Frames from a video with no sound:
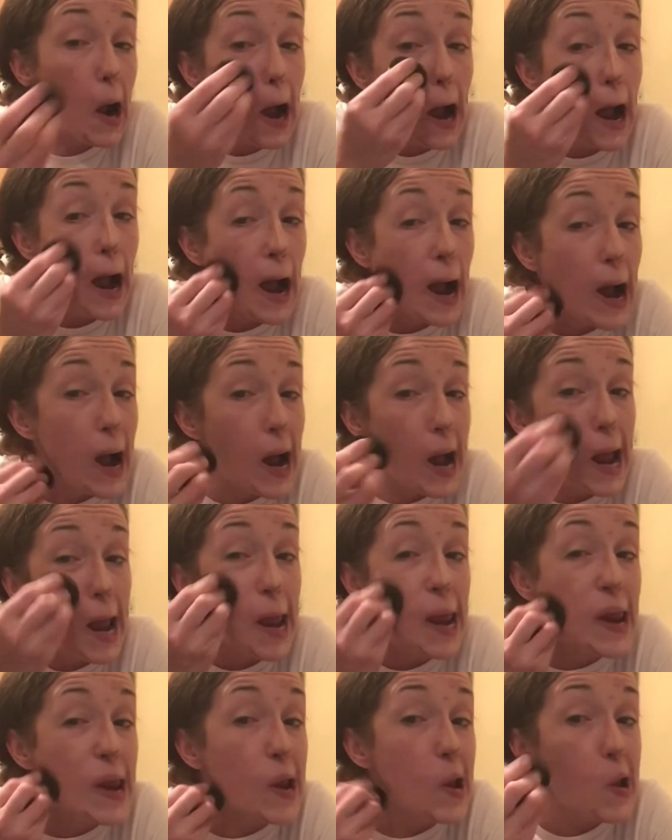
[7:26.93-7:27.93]

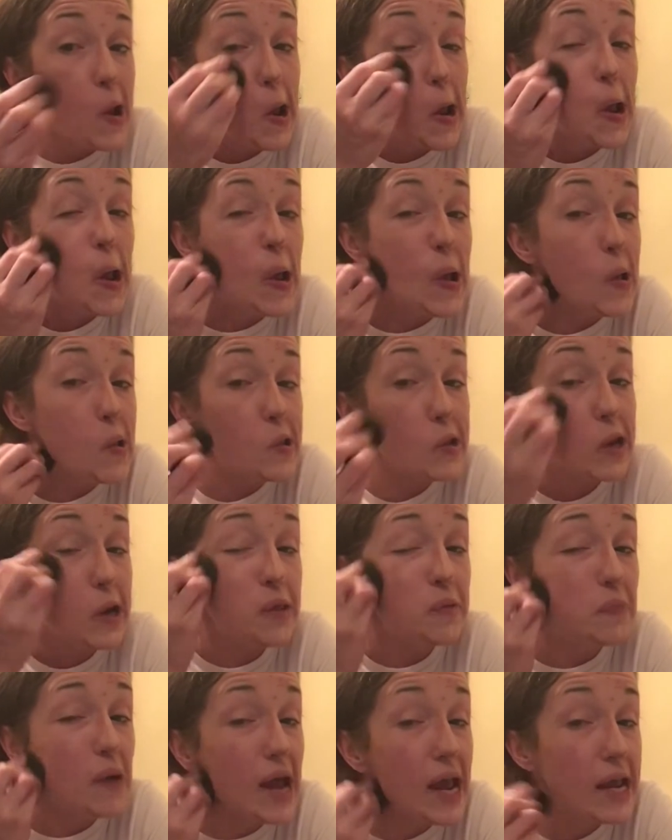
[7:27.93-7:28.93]
I, you know,
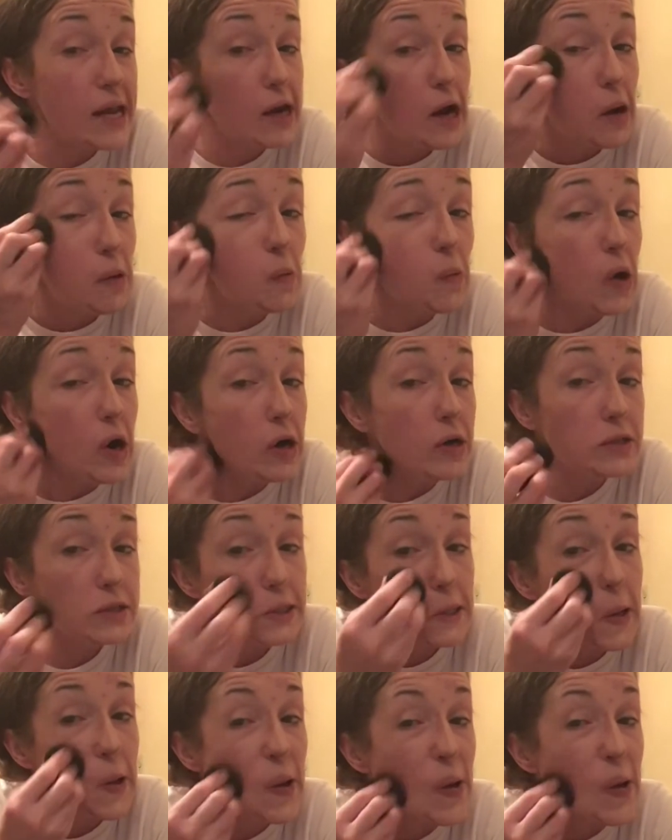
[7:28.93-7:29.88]
the pain got worse.